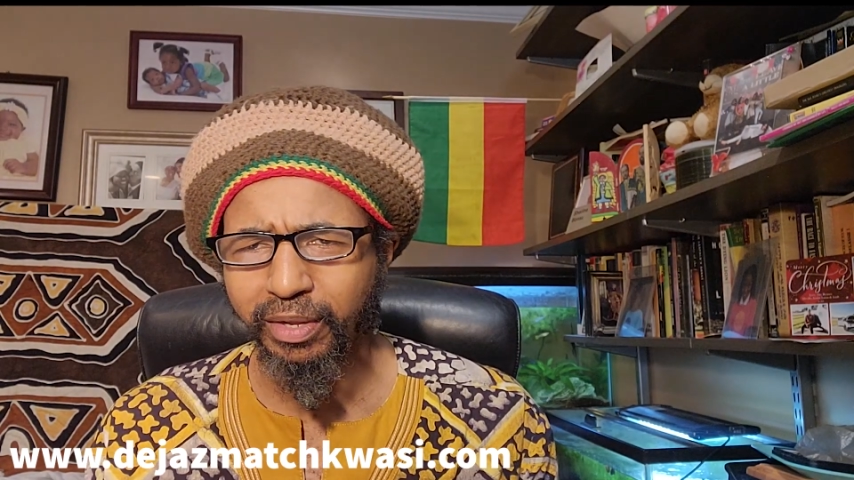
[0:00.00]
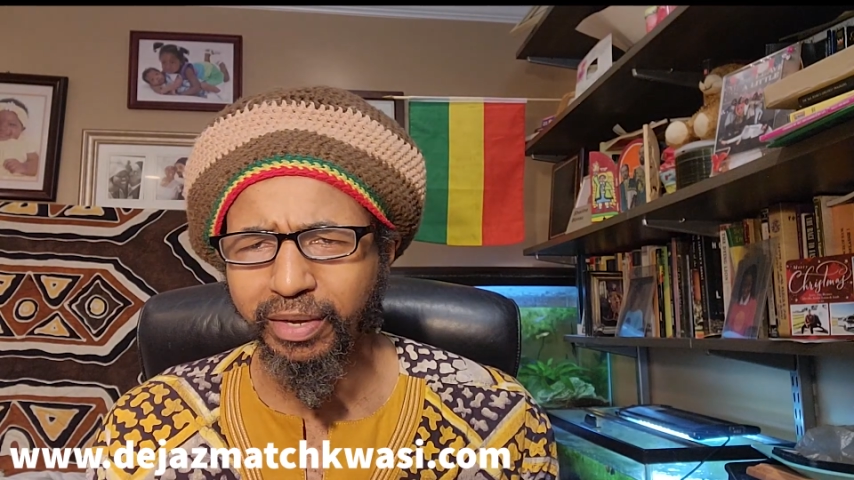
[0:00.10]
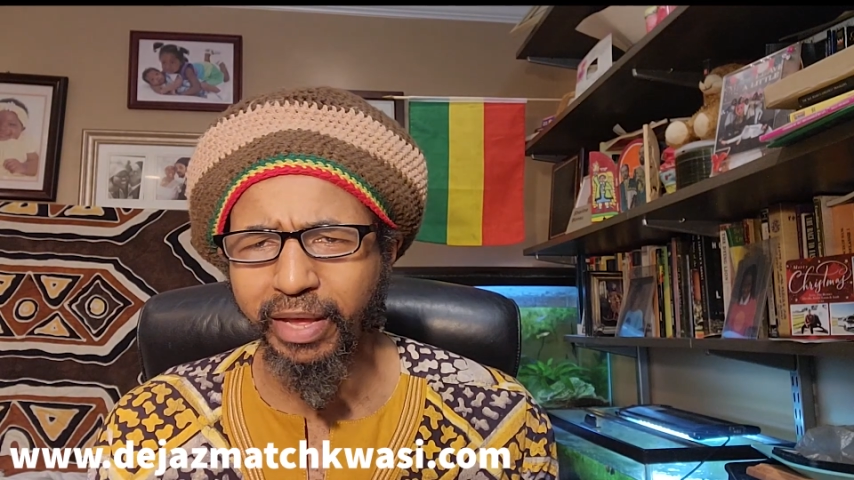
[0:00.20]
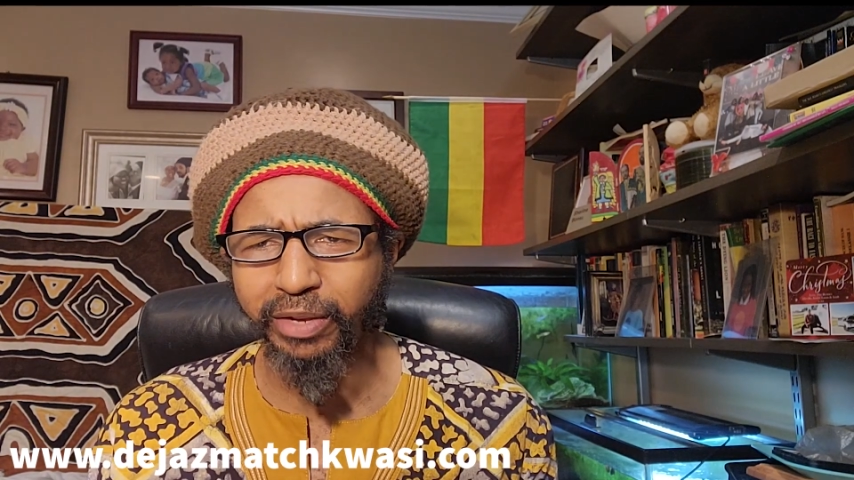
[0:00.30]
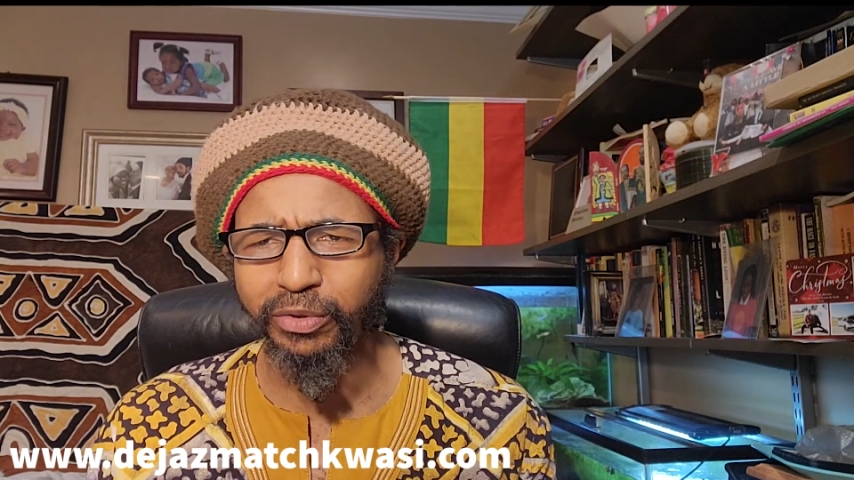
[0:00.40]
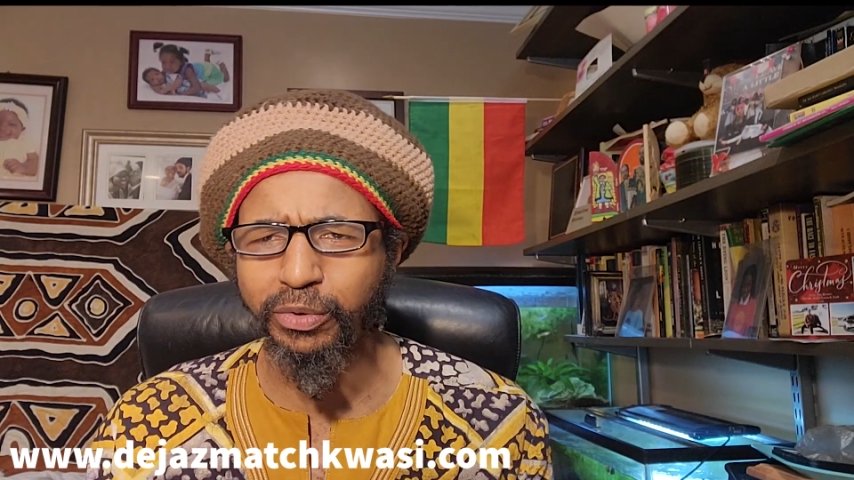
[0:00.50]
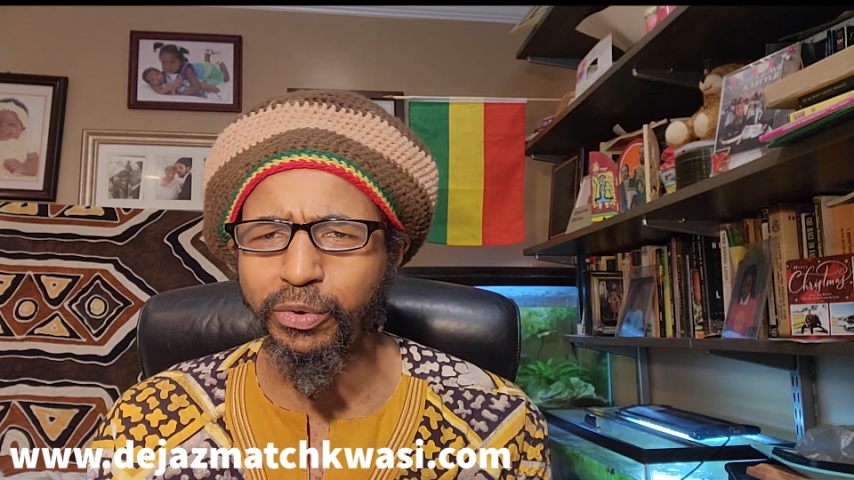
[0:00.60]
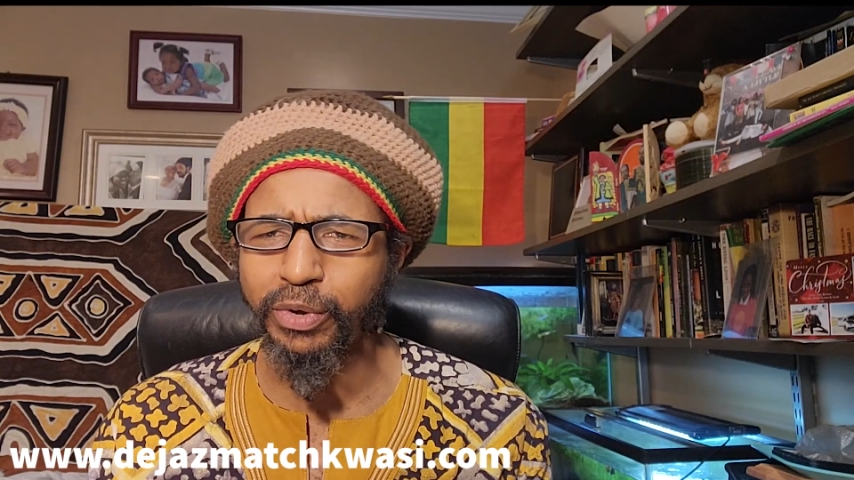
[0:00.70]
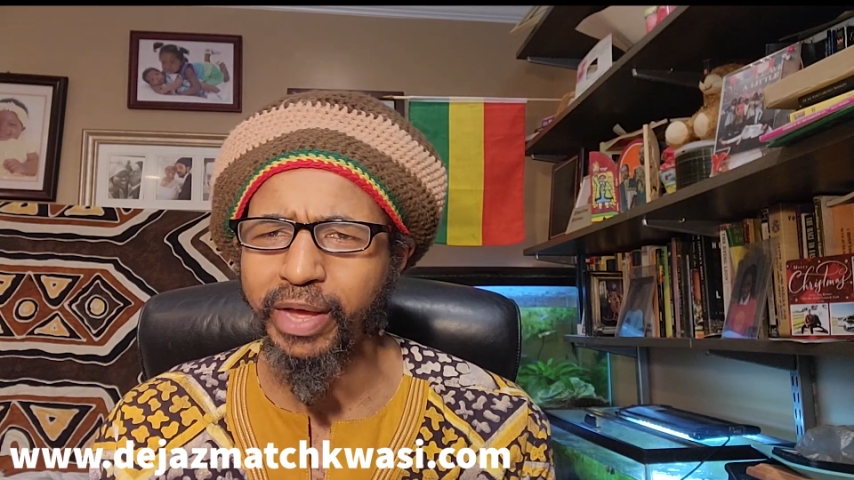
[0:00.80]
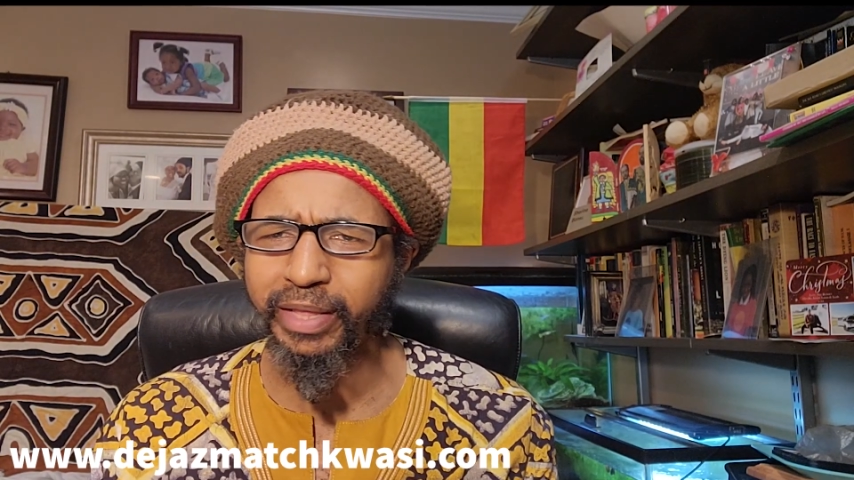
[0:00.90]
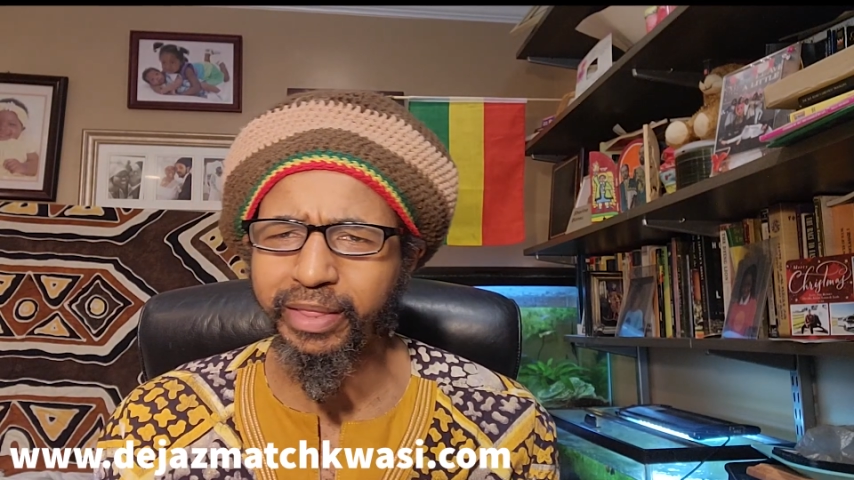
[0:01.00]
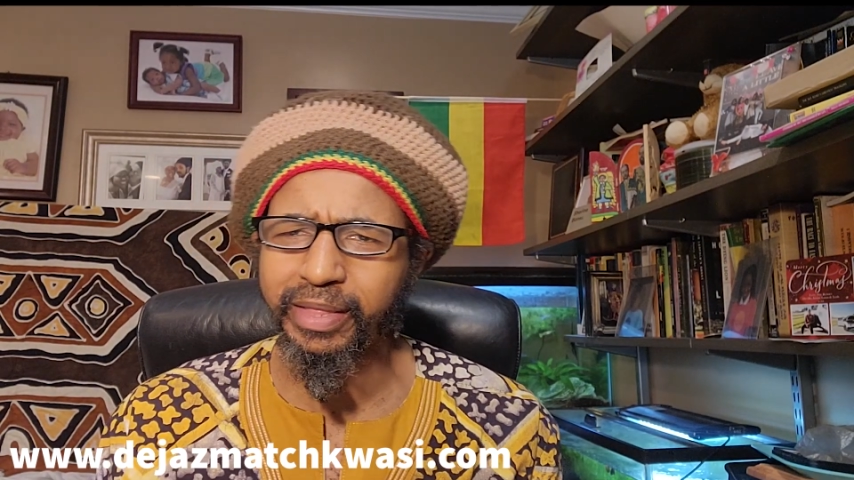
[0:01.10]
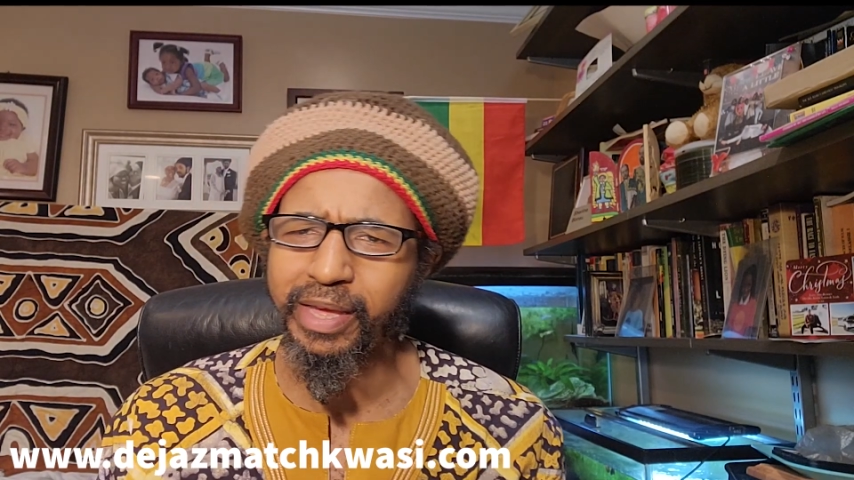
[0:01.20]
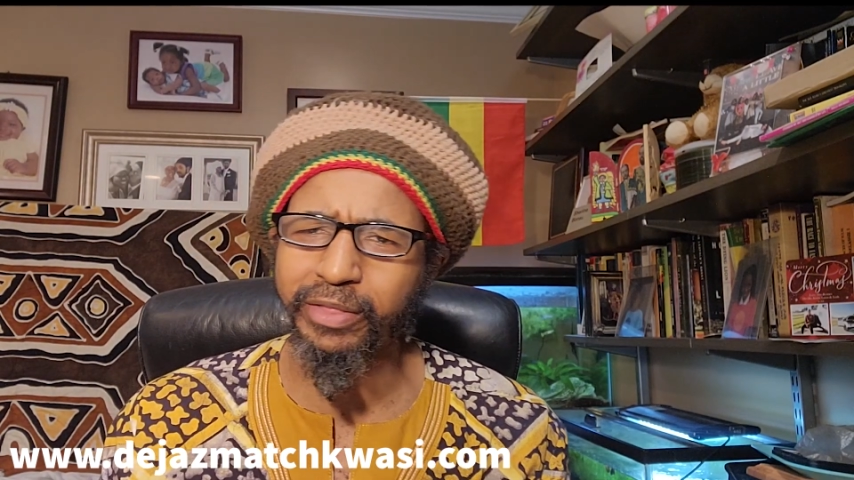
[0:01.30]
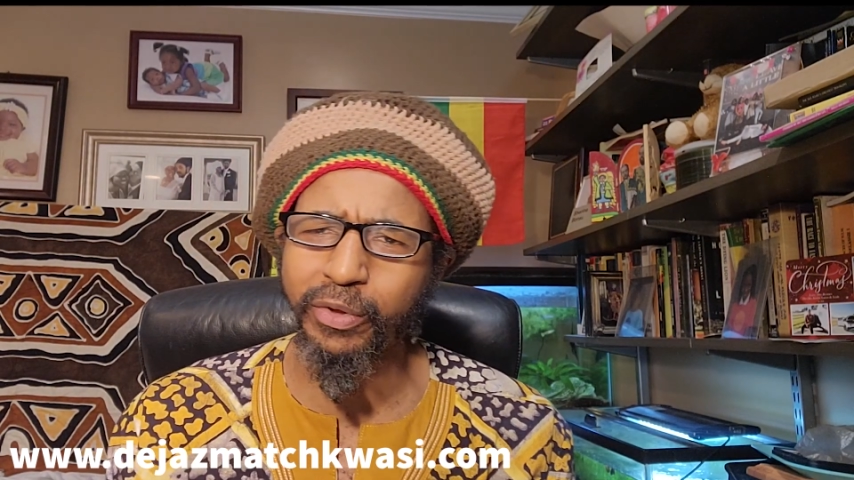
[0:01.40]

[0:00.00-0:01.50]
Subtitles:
that you do not see as